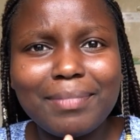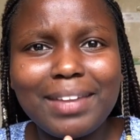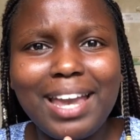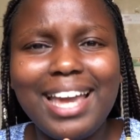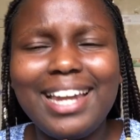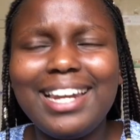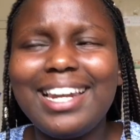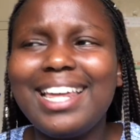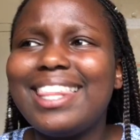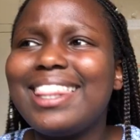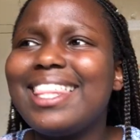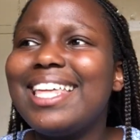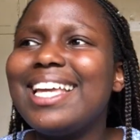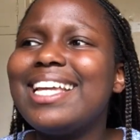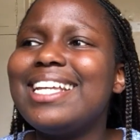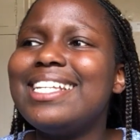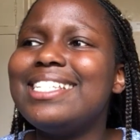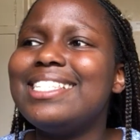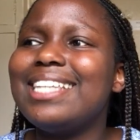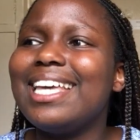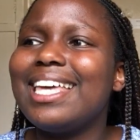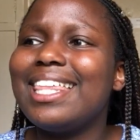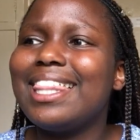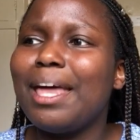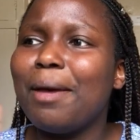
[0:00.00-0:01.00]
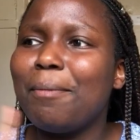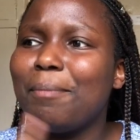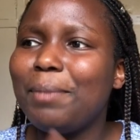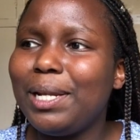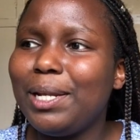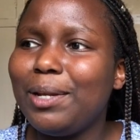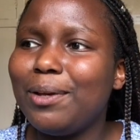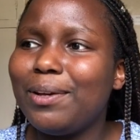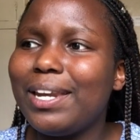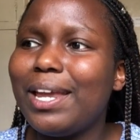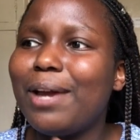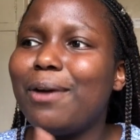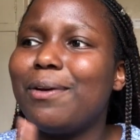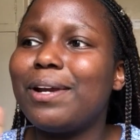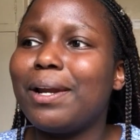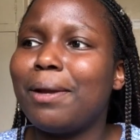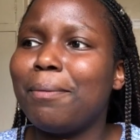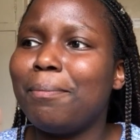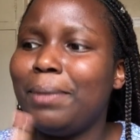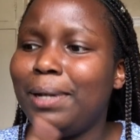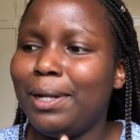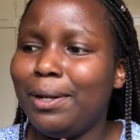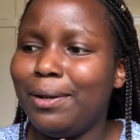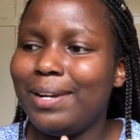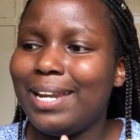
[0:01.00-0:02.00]
And I think he's either a millionaire or a
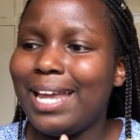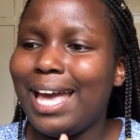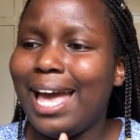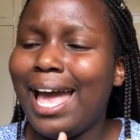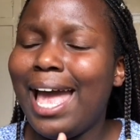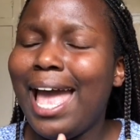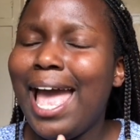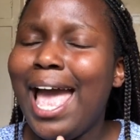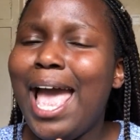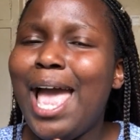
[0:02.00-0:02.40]
billionaire.